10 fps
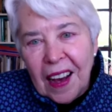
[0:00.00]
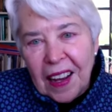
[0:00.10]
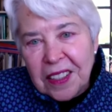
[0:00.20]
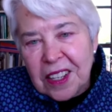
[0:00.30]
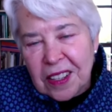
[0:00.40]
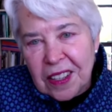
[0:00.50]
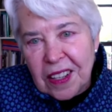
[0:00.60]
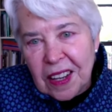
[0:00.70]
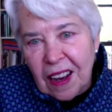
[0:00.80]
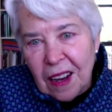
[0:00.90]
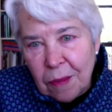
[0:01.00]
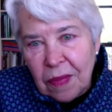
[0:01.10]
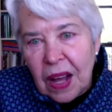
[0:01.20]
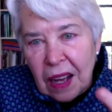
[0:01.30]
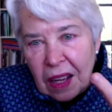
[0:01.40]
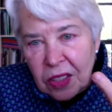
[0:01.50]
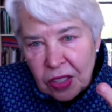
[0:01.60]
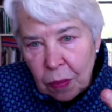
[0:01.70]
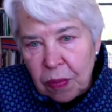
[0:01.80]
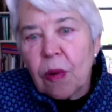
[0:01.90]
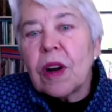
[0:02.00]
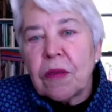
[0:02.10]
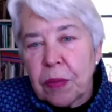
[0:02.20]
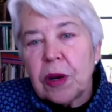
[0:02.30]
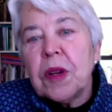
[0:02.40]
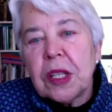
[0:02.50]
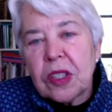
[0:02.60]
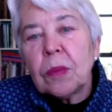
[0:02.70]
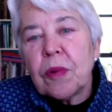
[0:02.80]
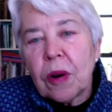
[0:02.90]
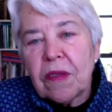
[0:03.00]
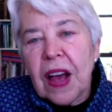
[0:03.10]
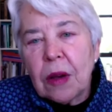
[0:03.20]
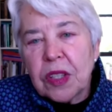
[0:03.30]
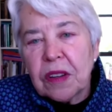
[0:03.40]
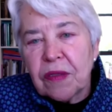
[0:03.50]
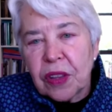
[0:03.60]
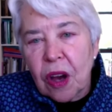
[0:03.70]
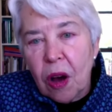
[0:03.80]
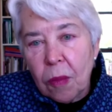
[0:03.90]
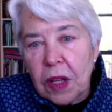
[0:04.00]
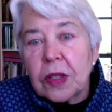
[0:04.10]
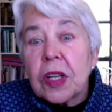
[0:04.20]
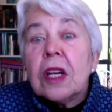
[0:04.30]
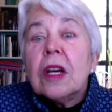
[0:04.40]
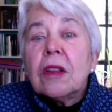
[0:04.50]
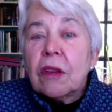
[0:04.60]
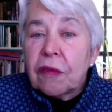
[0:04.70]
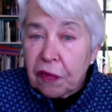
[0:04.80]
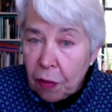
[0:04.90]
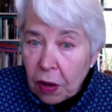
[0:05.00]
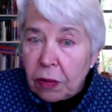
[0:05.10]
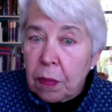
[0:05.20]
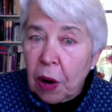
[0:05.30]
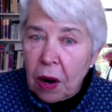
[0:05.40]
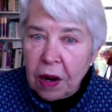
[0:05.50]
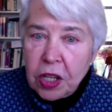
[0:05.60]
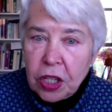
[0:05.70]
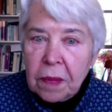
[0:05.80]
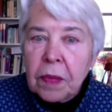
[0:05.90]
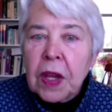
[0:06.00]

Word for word: and the um, uh, support of permanent supportive housing for the homeless. The fourth part